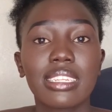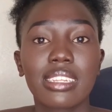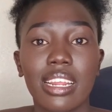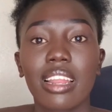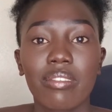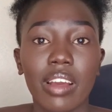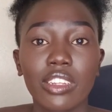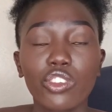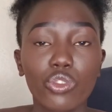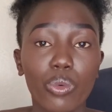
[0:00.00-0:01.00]
is
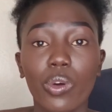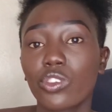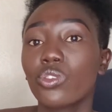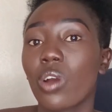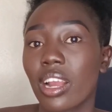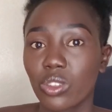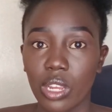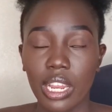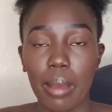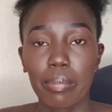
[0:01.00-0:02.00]
relevant to what you're
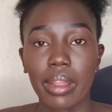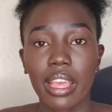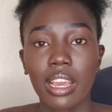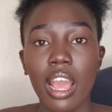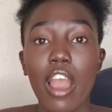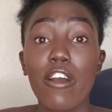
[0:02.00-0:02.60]
actually applying